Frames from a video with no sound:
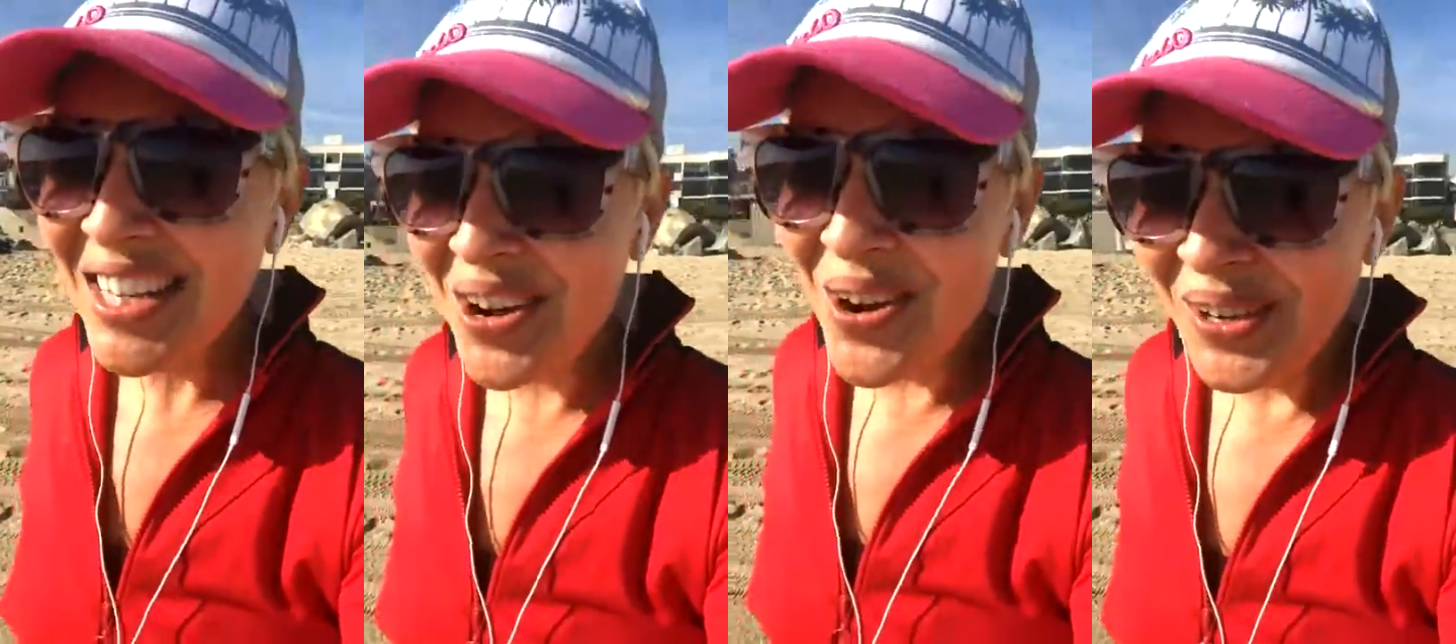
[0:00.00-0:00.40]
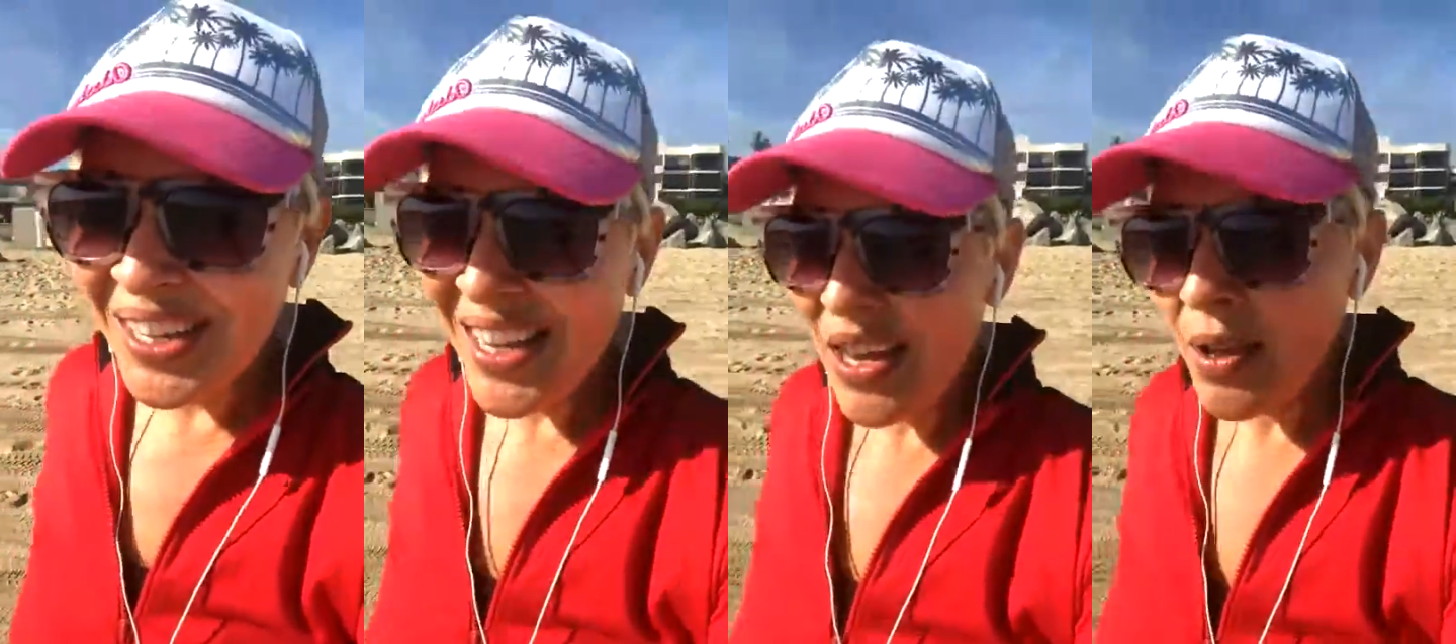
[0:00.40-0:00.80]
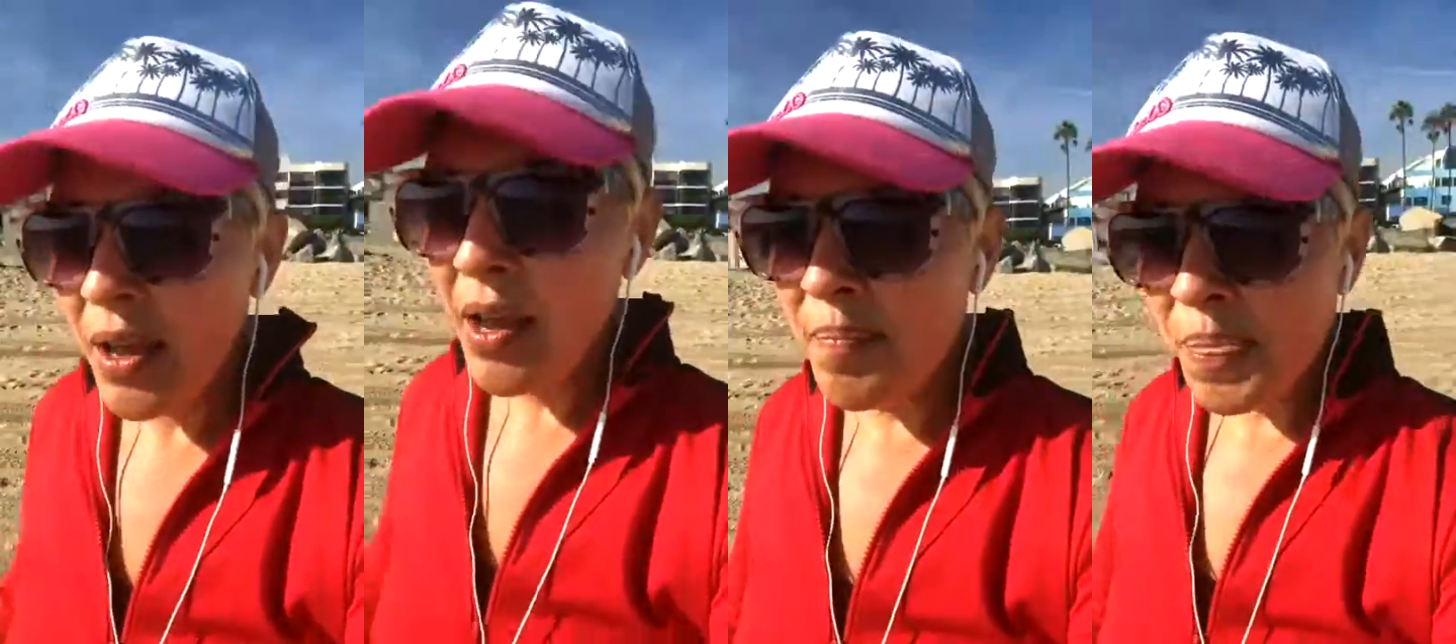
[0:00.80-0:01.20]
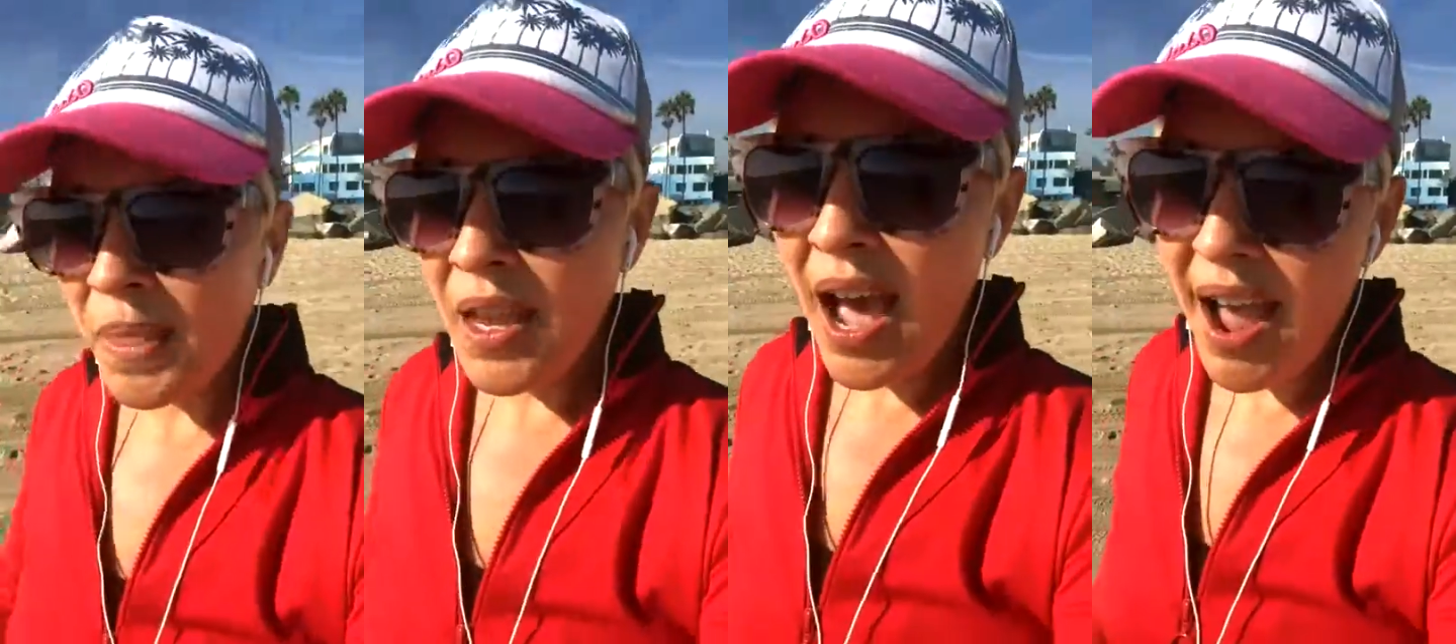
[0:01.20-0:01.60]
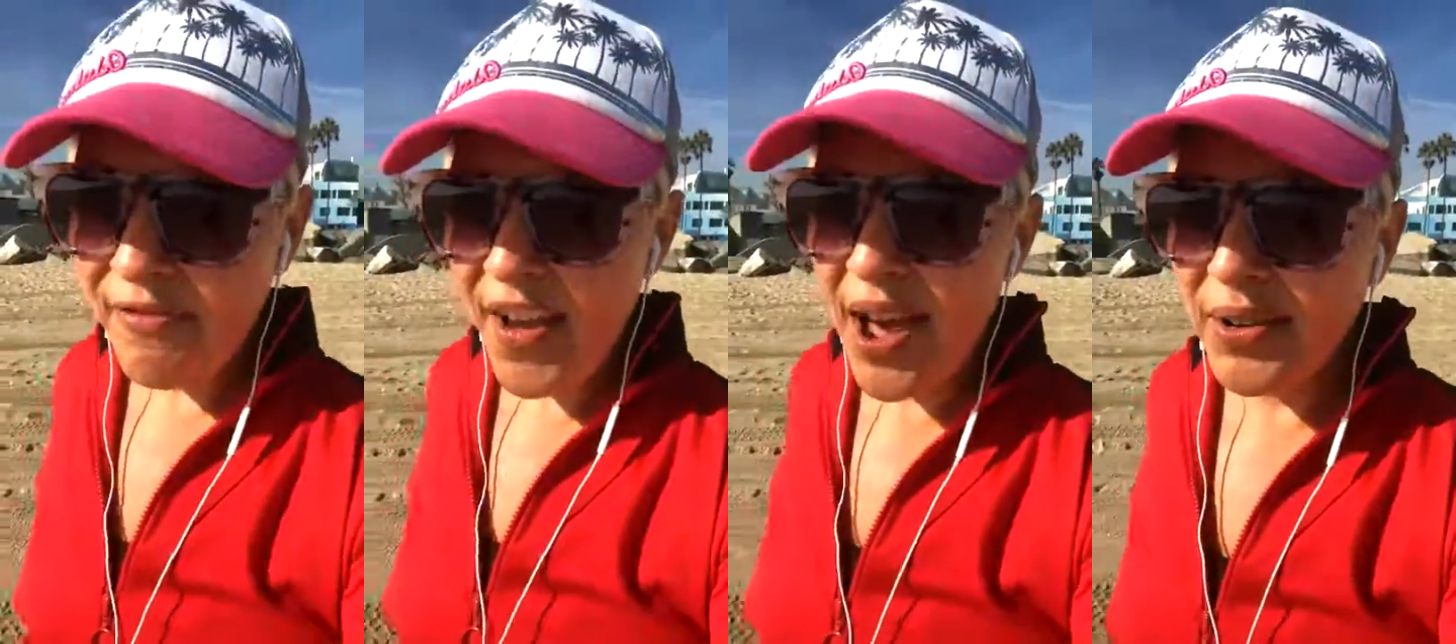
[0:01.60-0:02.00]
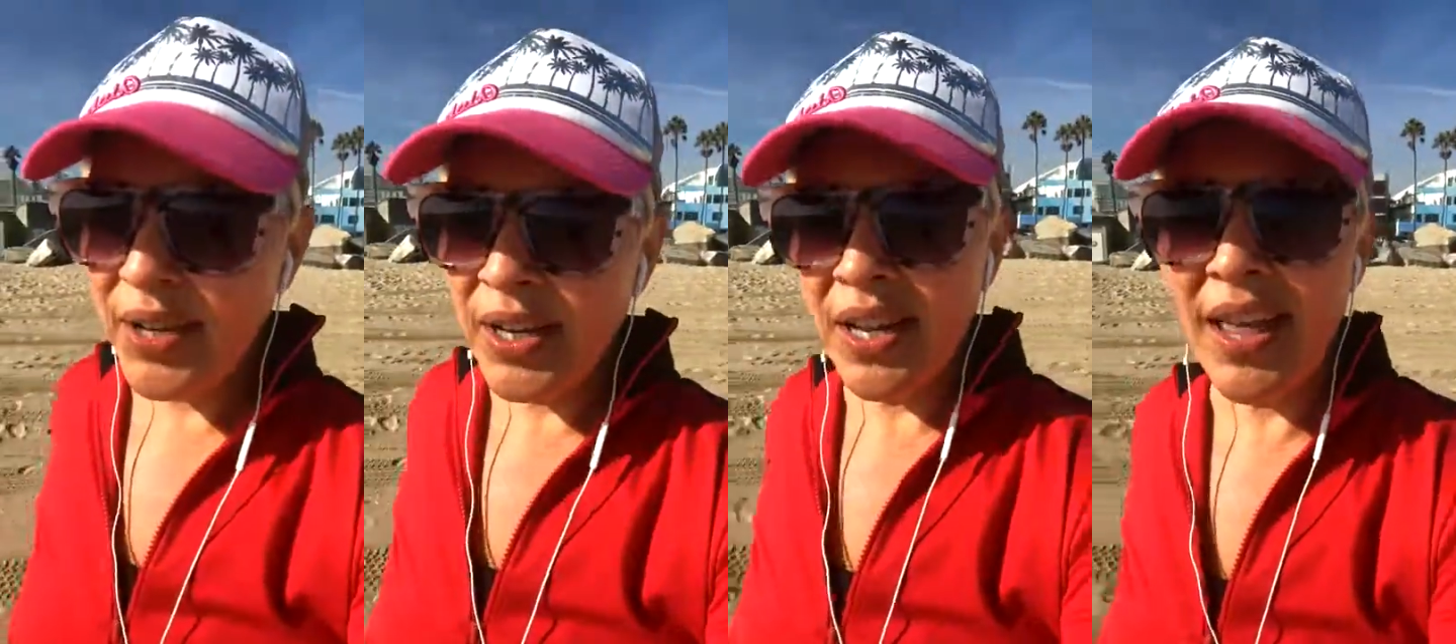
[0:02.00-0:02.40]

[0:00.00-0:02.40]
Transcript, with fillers: so, um, I found